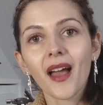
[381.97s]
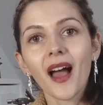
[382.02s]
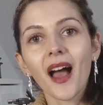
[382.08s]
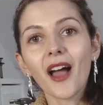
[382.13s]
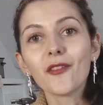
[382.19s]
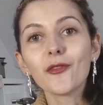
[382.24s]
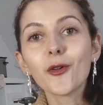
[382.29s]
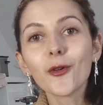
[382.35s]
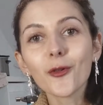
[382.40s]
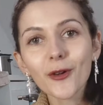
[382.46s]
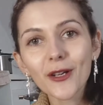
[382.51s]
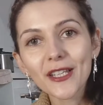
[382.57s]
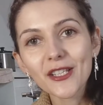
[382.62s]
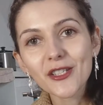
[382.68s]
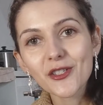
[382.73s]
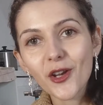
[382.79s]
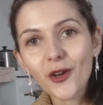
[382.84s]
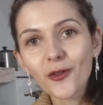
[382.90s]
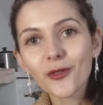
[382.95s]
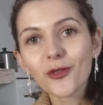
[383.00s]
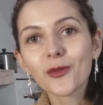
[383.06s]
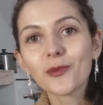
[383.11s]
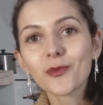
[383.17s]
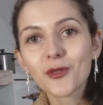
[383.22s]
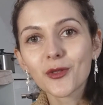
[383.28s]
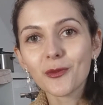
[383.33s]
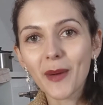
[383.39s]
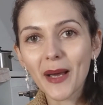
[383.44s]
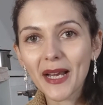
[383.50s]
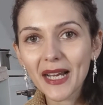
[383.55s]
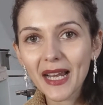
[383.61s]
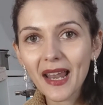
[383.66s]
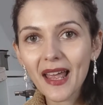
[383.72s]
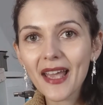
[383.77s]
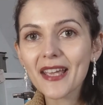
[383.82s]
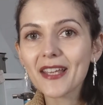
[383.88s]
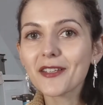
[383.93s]
I've already shown them to my
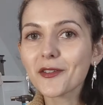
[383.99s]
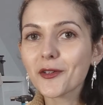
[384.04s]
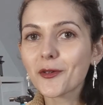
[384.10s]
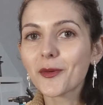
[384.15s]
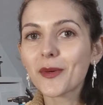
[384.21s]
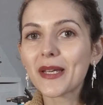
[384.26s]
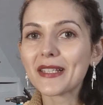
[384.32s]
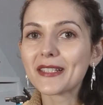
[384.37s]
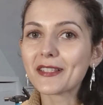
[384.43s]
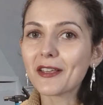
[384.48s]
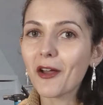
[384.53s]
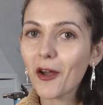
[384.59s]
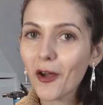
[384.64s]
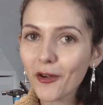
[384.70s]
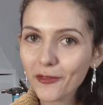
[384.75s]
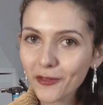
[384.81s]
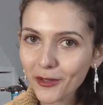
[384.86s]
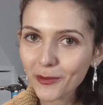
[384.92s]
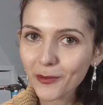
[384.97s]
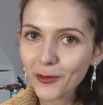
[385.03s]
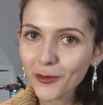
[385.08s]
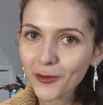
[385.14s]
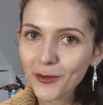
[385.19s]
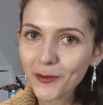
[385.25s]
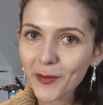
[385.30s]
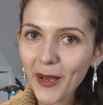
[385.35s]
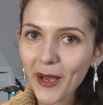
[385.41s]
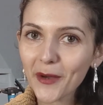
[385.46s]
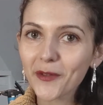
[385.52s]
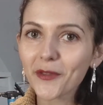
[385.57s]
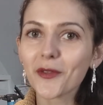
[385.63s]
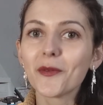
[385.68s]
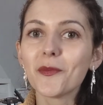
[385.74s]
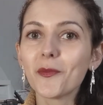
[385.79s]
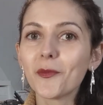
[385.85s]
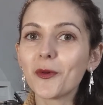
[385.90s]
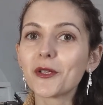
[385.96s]
client, who is over the moon about
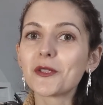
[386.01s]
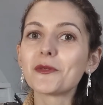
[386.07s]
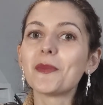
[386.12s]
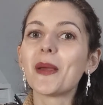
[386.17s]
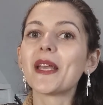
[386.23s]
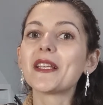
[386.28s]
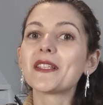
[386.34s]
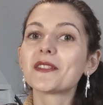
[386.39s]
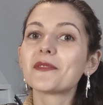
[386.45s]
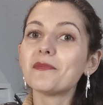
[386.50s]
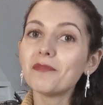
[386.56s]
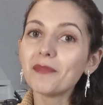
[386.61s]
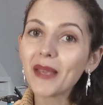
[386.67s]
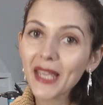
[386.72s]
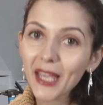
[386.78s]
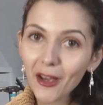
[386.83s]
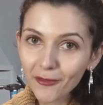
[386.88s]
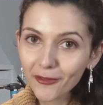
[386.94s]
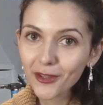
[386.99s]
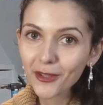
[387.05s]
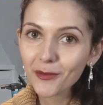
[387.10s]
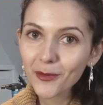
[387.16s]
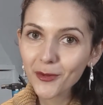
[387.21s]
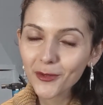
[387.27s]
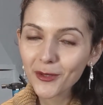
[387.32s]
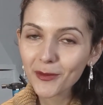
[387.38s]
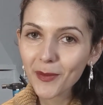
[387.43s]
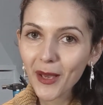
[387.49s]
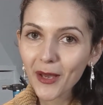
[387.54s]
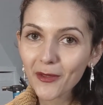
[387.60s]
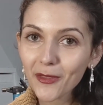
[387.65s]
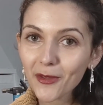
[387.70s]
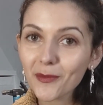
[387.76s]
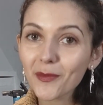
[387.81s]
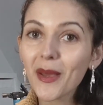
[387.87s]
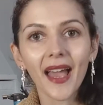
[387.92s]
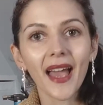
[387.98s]
them, which makes me over the moon about
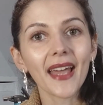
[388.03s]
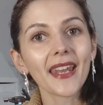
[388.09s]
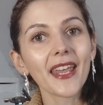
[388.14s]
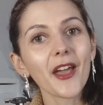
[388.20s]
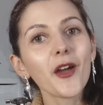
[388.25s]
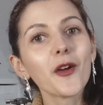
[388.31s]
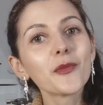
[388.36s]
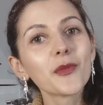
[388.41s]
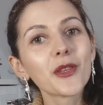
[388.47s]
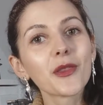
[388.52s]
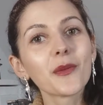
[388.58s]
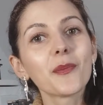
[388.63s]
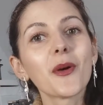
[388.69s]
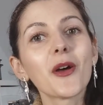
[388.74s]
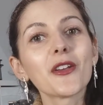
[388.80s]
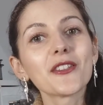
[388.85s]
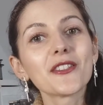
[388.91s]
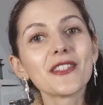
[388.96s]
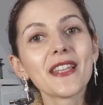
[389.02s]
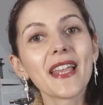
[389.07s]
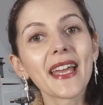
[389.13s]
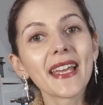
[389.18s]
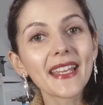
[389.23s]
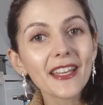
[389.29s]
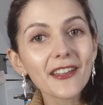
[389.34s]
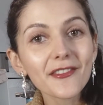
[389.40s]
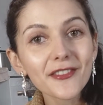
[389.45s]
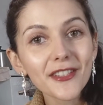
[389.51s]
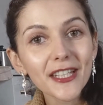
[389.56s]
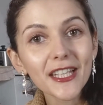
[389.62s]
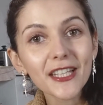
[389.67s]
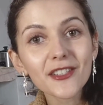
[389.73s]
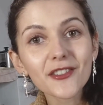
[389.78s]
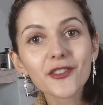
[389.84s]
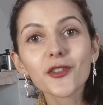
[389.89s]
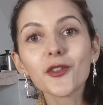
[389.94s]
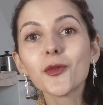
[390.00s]
them, and I hope that the person they're gifting
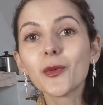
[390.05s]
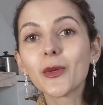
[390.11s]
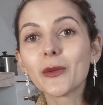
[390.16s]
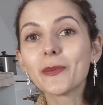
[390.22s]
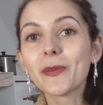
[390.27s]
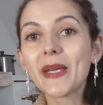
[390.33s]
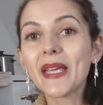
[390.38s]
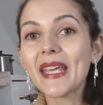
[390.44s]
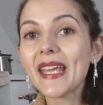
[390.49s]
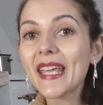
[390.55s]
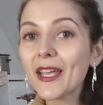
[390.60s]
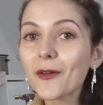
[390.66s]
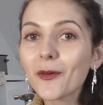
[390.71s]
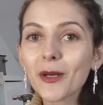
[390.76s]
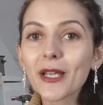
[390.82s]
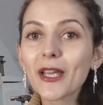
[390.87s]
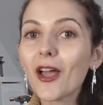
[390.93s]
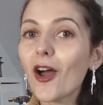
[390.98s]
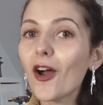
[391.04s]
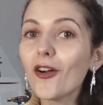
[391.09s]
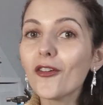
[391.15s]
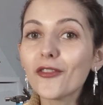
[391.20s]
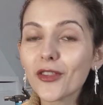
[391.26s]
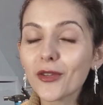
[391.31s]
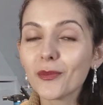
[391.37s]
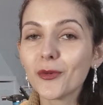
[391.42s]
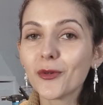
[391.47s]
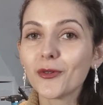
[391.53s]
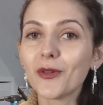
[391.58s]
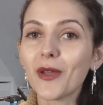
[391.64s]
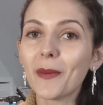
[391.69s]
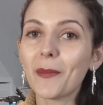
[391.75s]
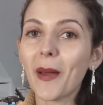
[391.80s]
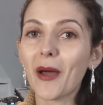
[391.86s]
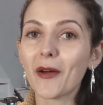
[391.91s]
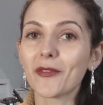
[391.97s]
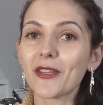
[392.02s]
it to will be equally over the moon
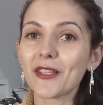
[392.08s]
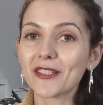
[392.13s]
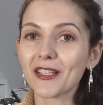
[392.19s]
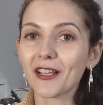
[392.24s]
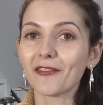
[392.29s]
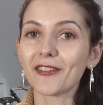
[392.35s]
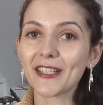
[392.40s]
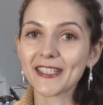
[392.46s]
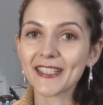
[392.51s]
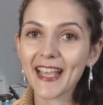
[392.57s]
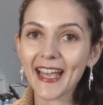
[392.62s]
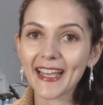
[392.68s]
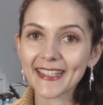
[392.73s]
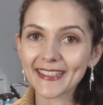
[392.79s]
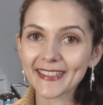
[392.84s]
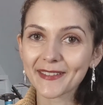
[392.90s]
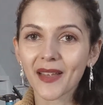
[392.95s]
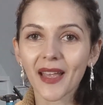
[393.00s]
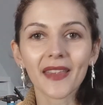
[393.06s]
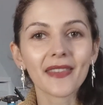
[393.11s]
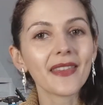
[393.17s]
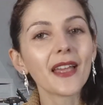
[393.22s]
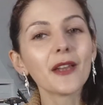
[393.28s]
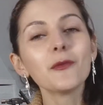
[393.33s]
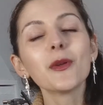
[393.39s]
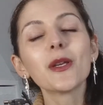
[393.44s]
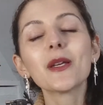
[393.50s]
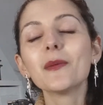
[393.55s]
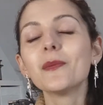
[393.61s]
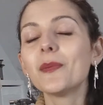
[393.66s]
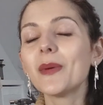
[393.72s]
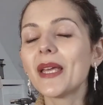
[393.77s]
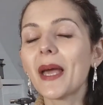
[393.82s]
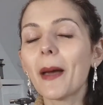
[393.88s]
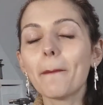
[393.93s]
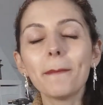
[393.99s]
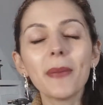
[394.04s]
about this lovely set. And then we can
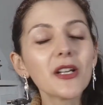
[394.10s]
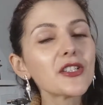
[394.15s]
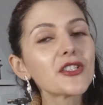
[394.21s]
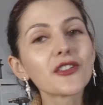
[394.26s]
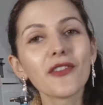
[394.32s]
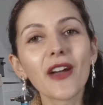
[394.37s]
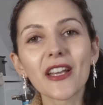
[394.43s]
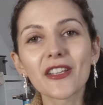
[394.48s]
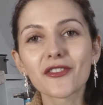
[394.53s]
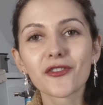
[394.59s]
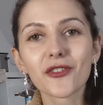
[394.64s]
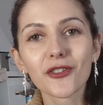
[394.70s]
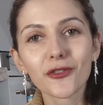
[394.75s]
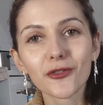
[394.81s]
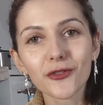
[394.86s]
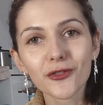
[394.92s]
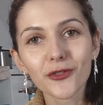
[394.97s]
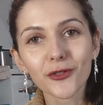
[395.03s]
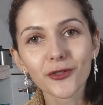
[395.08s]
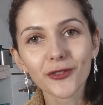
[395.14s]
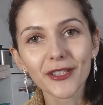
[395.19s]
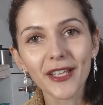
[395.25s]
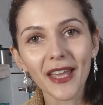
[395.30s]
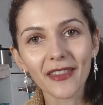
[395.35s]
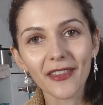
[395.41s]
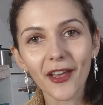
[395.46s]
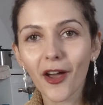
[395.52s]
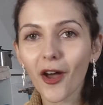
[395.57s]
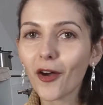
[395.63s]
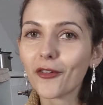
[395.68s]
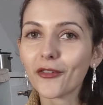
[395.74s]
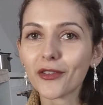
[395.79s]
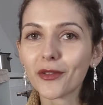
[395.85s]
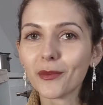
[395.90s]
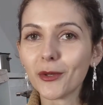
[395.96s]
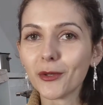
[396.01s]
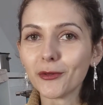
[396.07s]
be a bunch of astronauts all together
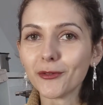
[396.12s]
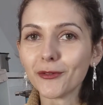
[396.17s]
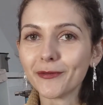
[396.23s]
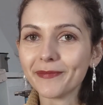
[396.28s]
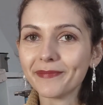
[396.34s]
over the moon.